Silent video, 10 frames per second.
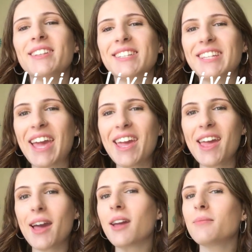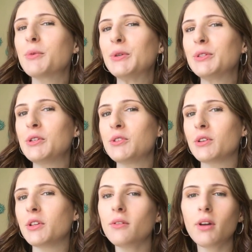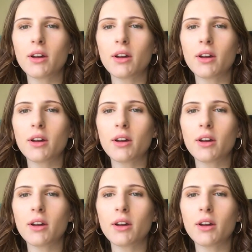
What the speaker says: Today I'm going to show you